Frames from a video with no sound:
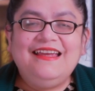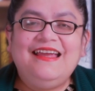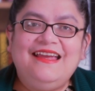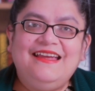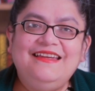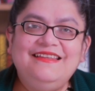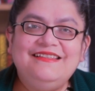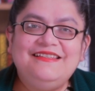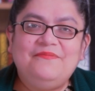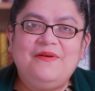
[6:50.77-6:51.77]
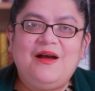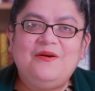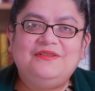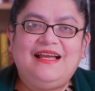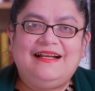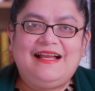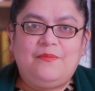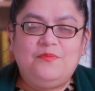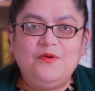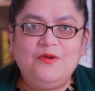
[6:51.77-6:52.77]
It is about a
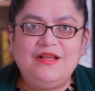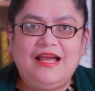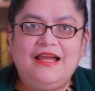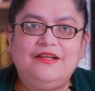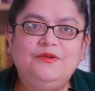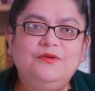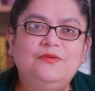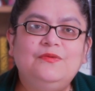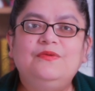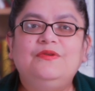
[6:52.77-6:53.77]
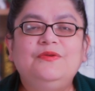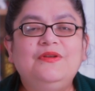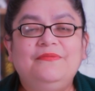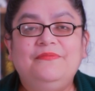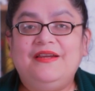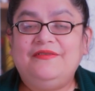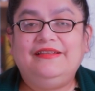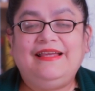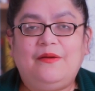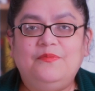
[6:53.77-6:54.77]
couple, a newly
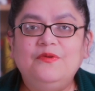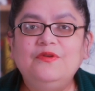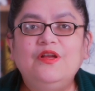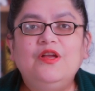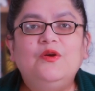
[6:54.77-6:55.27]
married couple,